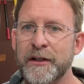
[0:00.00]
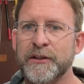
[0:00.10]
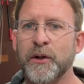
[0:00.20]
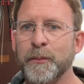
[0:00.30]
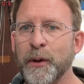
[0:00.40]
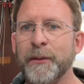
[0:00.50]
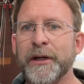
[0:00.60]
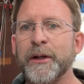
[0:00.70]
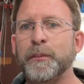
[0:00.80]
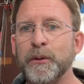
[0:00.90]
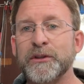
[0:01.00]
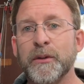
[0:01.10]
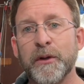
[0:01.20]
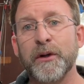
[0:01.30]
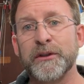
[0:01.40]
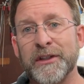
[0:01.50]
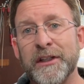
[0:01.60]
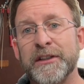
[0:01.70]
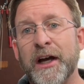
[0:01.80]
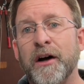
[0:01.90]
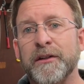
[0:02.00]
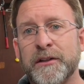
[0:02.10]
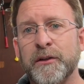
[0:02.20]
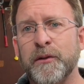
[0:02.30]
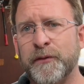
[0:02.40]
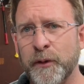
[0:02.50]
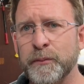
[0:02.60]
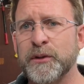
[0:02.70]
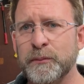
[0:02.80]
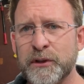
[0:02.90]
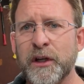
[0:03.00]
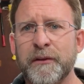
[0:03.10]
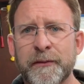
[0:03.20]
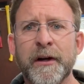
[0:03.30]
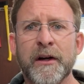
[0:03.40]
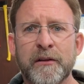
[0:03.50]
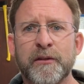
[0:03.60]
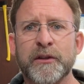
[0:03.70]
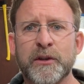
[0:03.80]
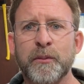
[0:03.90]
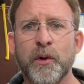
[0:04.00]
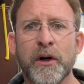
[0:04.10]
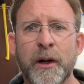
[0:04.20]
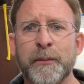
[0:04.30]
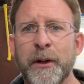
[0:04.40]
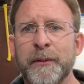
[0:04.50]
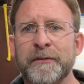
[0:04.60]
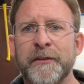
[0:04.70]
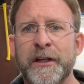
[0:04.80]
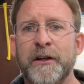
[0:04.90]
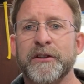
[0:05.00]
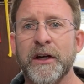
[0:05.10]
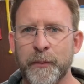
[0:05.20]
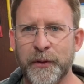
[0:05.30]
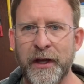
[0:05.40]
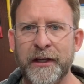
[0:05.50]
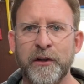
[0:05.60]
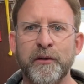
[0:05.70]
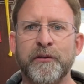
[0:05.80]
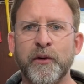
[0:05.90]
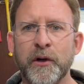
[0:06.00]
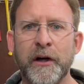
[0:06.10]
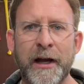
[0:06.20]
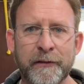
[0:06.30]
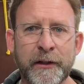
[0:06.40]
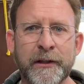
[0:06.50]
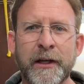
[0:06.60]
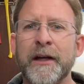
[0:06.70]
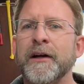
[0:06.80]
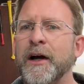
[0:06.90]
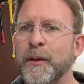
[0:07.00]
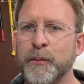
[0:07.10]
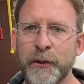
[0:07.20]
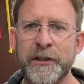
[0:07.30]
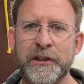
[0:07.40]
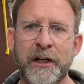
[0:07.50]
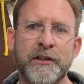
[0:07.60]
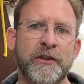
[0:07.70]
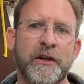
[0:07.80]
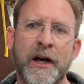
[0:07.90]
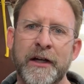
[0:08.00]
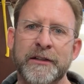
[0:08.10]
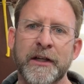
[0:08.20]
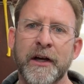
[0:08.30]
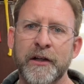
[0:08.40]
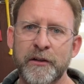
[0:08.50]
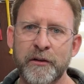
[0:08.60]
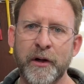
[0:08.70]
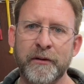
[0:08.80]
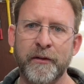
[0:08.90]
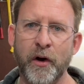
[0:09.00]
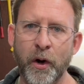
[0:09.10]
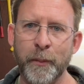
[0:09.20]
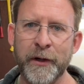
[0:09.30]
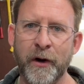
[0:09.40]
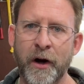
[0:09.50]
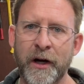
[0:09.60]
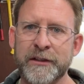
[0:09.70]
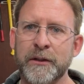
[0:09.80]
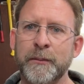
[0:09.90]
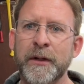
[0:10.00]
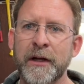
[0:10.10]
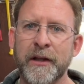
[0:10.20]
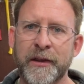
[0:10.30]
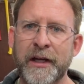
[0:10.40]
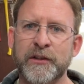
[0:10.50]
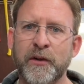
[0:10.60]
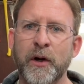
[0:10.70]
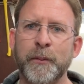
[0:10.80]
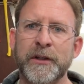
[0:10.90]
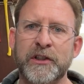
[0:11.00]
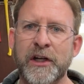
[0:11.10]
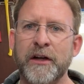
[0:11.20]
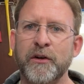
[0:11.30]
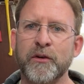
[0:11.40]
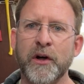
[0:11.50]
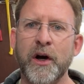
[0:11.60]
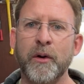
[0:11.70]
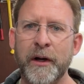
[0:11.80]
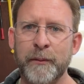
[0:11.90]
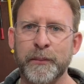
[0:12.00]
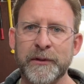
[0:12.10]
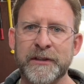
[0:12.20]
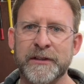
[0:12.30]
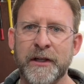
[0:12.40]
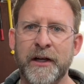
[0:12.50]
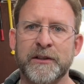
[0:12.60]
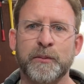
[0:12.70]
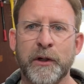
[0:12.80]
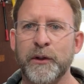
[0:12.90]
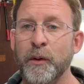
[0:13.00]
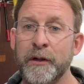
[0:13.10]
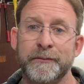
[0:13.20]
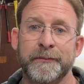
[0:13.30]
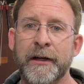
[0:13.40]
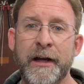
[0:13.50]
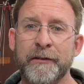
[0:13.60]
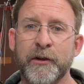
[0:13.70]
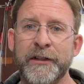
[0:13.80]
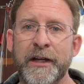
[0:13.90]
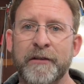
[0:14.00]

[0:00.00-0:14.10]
So I'm probably going to pull some of those things out to film some stuff for some more upcoming videos. But thank you for everything. I appreciate you guys. You have all been awesome. Thanks for helping the channel grow, and please spread the word. And have a great day,